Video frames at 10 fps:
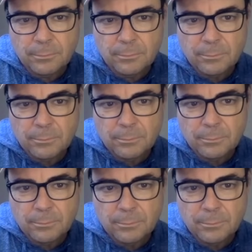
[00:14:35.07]

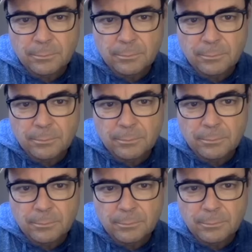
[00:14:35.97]

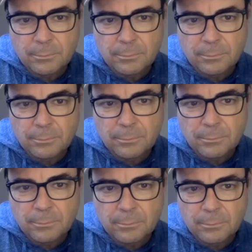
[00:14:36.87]

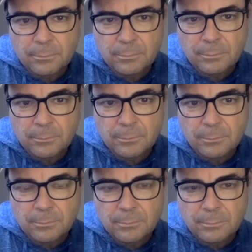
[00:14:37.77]

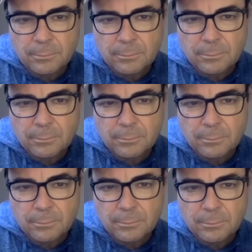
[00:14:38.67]

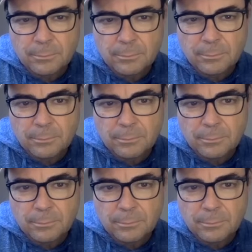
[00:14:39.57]
The person shown says nothing.